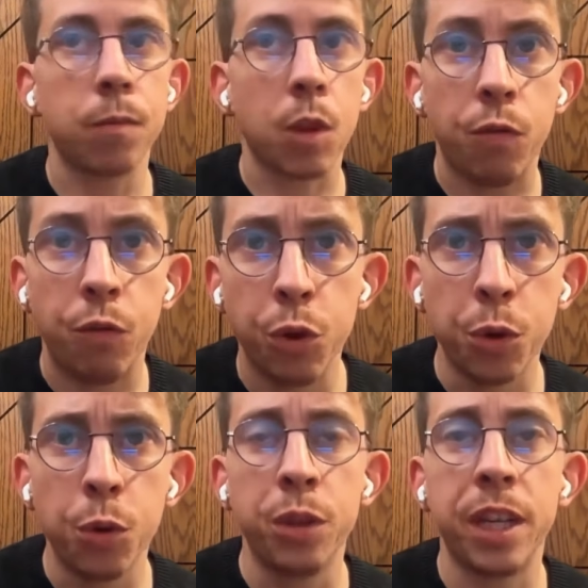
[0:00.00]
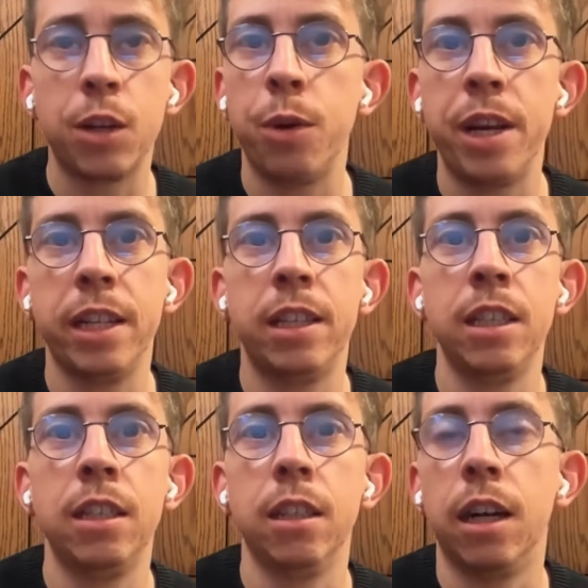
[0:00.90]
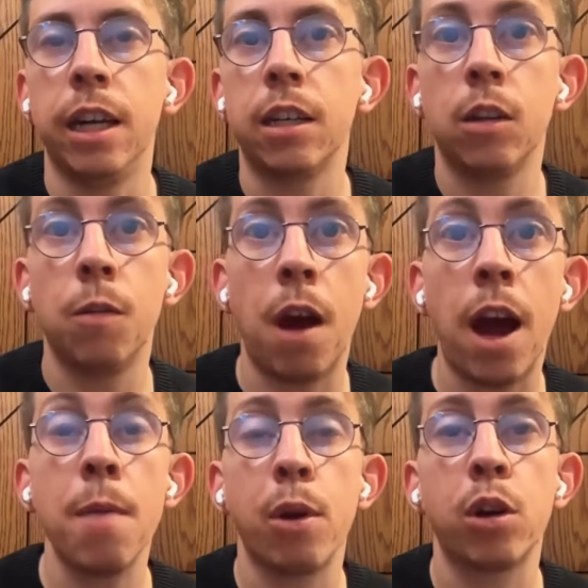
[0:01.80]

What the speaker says: Voodoo, they created like hyper